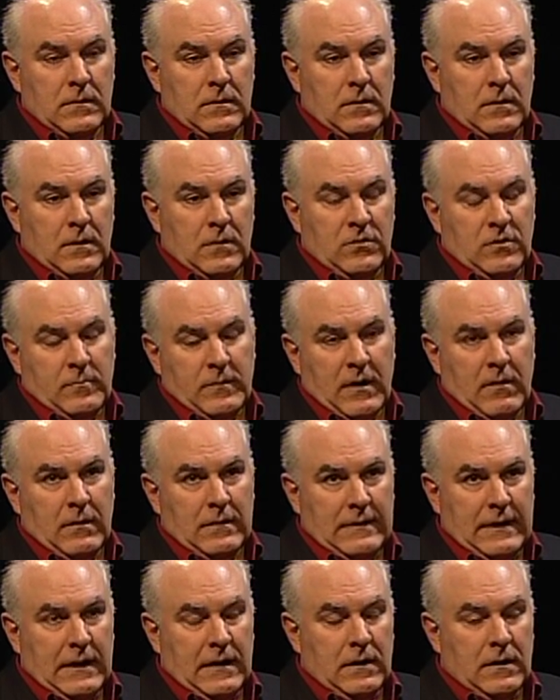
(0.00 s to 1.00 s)
Uh, she
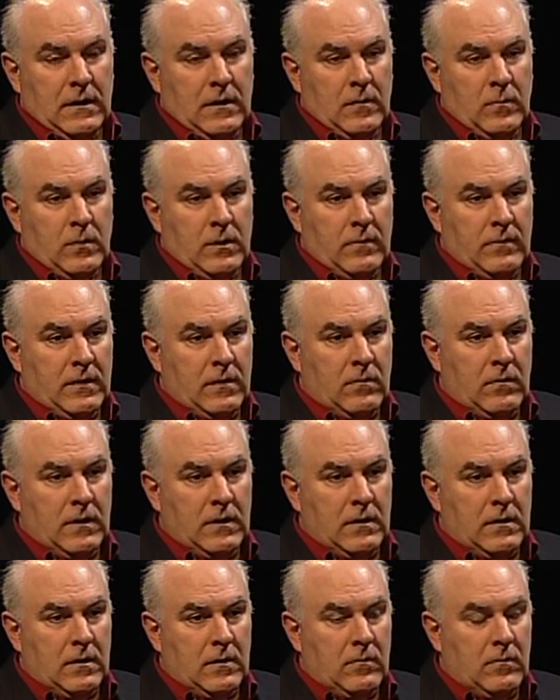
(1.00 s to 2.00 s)
married Dan Dillon, one of our
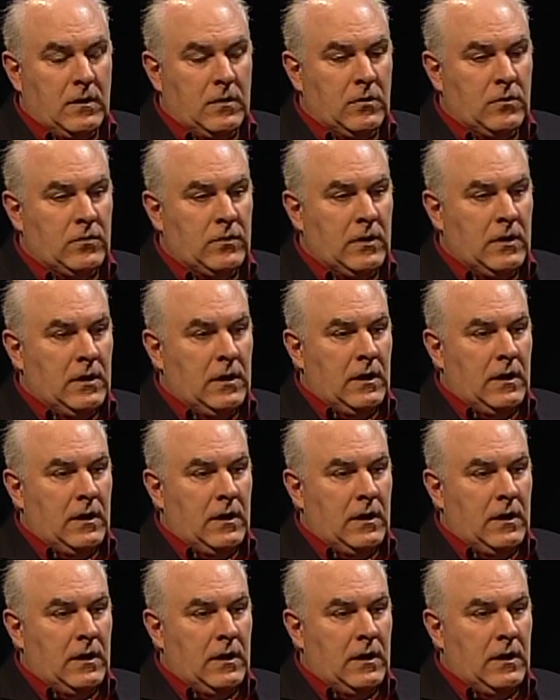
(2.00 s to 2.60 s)
great uh, runners.